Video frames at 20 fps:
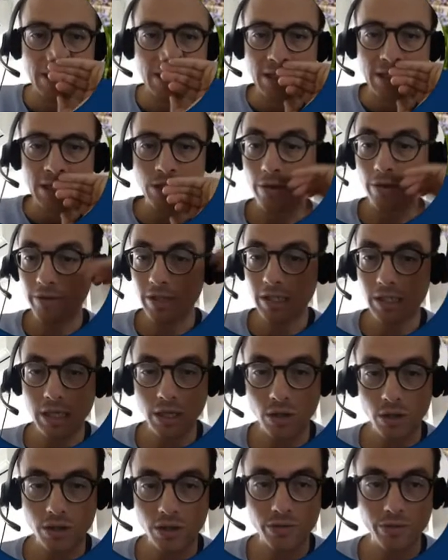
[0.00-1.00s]
So obviously it
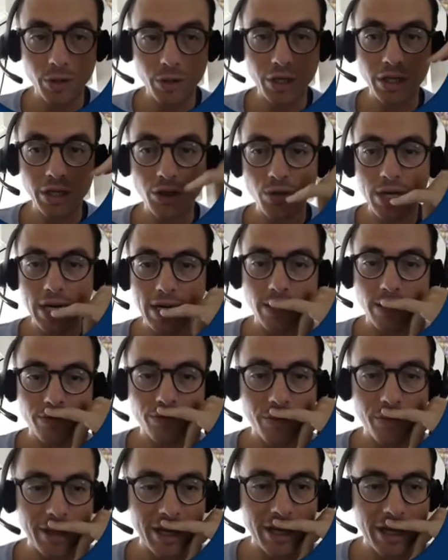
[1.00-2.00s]
looks very attractive
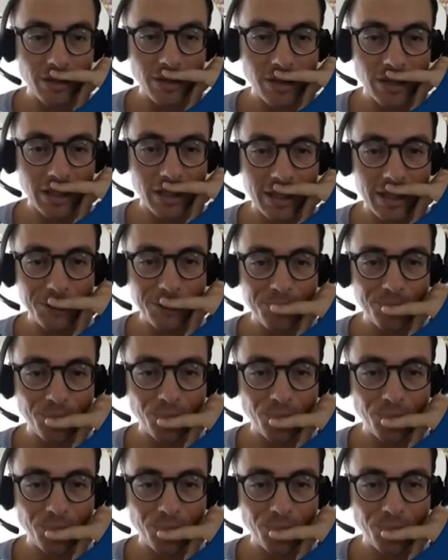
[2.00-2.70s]
from the outside.